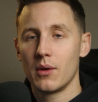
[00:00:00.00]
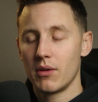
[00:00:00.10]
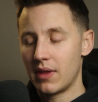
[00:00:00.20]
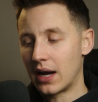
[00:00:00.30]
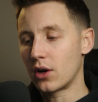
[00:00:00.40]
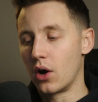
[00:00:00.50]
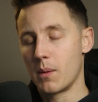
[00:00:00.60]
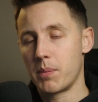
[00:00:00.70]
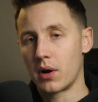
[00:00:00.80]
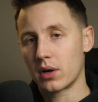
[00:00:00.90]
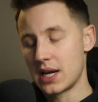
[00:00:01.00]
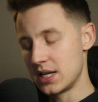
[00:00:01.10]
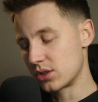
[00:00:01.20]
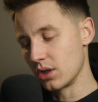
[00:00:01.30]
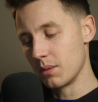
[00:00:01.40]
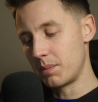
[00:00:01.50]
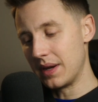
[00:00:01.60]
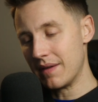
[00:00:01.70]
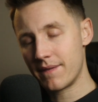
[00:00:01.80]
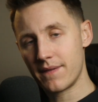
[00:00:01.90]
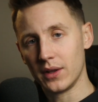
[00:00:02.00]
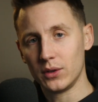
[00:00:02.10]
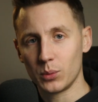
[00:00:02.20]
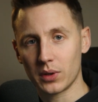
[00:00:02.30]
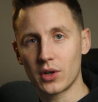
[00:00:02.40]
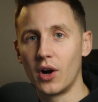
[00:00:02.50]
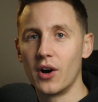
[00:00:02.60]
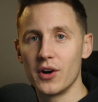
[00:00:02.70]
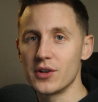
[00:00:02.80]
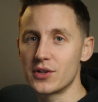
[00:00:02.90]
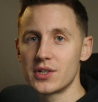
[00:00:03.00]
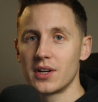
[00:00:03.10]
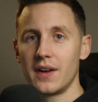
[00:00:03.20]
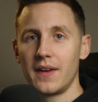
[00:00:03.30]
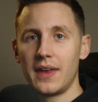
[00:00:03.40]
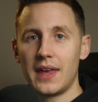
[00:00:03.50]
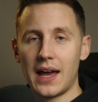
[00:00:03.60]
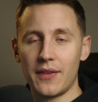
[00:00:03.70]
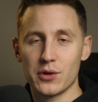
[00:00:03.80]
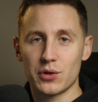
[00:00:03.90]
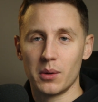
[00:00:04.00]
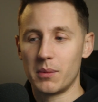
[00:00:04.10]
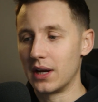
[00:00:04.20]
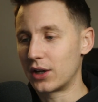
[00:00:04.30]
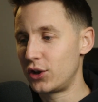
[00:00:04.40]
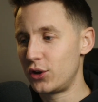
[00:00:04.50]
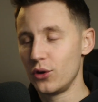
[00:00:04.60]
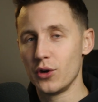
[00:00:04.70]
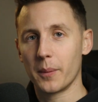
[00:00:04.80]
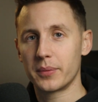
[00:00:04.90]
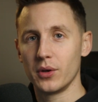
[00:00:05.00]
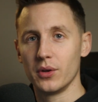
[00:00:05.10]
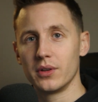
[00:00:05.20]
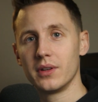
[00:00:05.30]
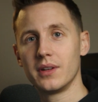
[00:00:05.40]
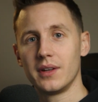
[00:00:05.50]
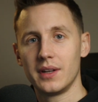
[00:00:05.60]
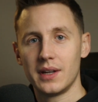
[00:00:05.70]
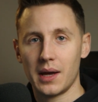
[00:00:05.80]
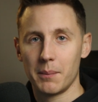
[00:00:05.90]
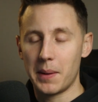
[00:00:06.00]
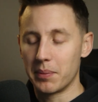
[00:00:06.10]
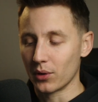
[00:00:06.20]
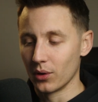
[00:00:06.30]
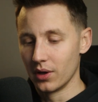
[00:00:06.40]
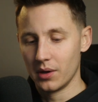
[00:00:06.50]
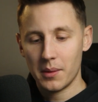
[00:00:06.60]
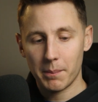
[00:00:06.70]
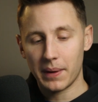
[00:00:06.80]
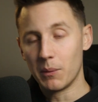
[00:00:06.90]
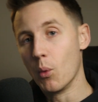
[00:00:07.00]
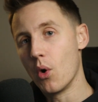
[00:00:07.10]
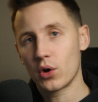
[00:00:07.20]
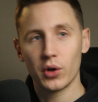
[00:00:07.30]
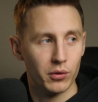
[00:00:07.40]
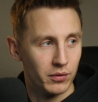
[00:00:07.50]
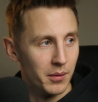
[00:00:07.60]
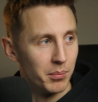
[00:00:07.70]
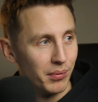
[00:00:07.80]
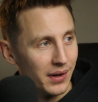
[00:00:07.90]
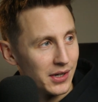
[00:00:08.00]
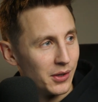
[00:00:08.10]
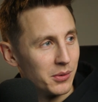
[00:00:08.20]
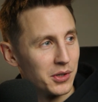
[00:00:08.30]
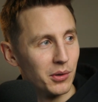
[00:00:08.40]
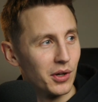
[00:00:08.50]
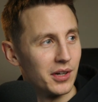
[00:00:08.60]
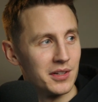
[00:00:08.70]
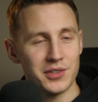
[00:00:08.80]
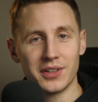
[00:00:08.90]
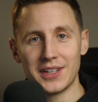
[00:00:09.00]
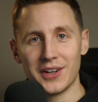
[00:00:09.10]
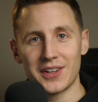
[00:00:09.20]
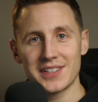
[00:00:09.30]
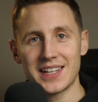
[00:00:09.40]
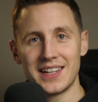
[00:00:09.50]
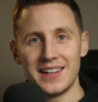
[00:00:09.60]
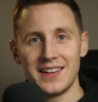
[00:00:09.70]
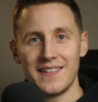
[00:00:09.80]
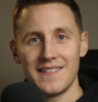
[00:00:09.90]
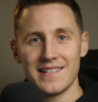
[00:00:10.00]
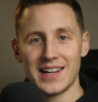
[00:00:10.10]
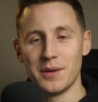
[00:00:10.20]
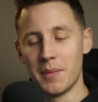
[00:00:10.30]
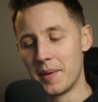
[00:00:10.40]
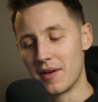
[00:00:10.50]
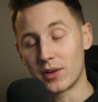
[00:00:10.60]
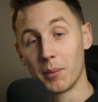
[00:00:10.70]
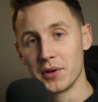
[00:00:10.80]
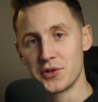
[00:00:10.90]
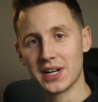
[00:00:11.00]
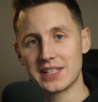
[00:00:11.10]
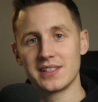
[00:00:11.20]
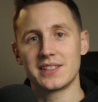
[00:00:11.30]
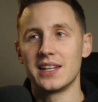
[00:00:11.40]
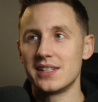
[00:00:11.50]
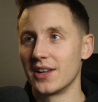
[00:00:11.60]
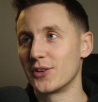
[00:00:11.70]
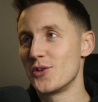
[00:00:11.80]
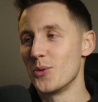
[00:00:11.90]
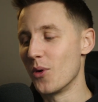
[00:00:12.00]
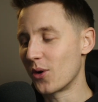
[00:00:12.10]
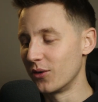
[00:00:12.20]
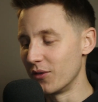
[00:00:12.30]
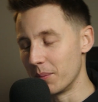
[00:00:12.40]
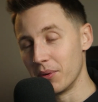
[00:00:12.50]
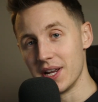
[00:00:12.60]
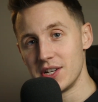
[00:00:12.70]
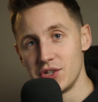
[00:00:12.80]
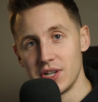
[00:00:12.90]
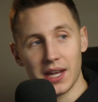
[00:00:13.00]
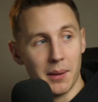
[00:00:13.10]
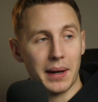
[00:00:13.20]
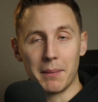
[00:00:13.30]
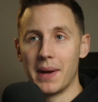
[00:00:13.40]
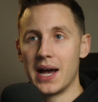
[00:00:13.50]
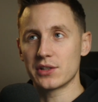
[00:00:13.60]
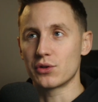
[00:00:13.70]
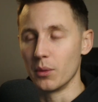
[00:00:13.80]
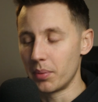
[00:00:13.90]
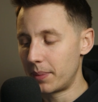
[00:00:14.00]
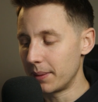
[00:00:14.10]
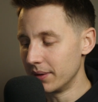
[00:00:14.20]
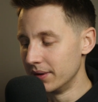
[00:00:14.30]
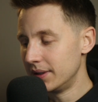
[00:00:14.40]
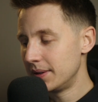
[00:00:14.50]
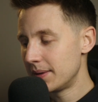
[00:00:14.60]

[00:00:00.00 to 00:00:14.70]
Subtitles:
that car park is going to be filled with cars, and there's going to be a queue up to it, and people are going to be walking over the bridge. You know, when you go to a concert at the Odyssey and you maybe have a couple of drinks in the city centre and you walk over the bridge in a big mass group of people,